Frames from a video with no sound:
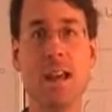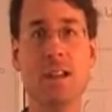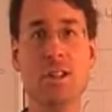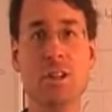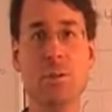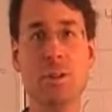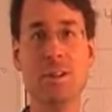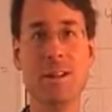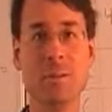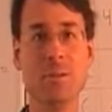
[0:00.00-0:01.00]
changing when
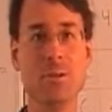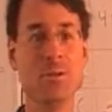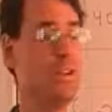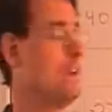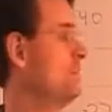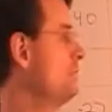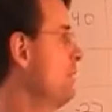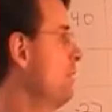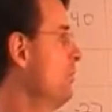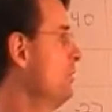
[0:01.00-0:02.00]
the temperature changes
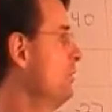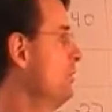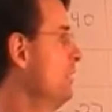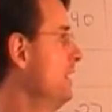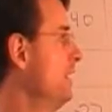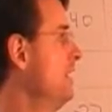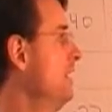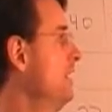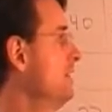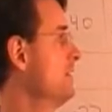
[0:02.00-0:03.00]
by 1 degree,
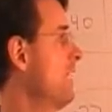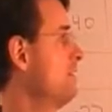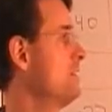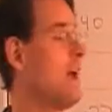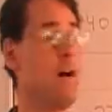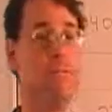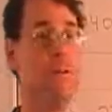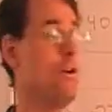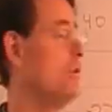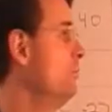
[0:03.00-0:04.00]
times how
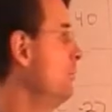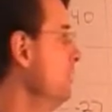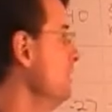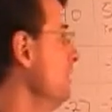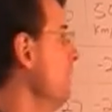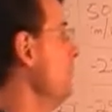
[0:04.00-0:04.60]
far you moved in